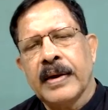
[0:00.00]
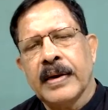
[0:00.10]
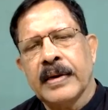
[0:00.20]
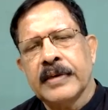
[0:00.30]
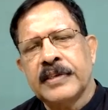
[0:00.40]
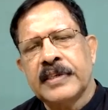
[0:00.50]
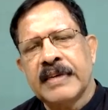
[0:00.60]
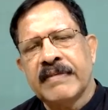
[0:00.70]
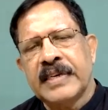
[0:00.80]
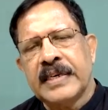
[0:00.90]

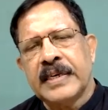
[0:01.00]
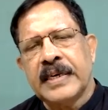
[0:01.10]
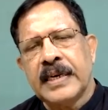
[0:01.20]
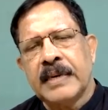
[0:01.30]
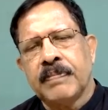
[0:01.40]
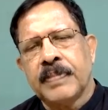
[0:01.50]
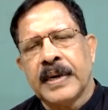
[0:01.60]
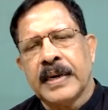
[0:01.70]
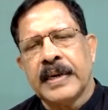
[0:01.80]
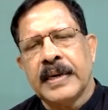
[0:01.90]
17
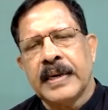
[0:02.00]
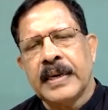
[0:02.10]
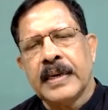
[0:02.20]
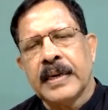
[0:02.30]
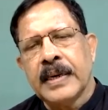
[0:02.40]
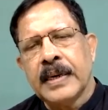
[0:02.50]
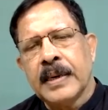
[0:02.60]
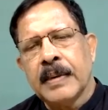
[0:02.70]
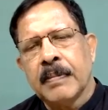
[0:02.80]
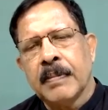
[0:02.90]
pi
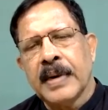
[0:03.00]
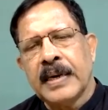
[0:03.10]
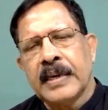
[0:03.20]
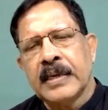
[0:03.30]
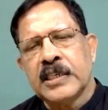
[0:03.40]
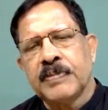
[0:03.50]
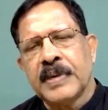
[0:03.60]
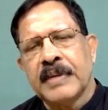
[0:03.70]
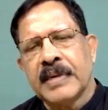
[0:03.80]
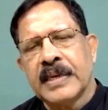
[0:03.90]
minus
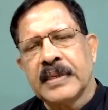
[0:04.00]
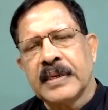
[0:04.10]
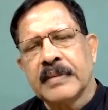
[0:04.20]
pi by 3.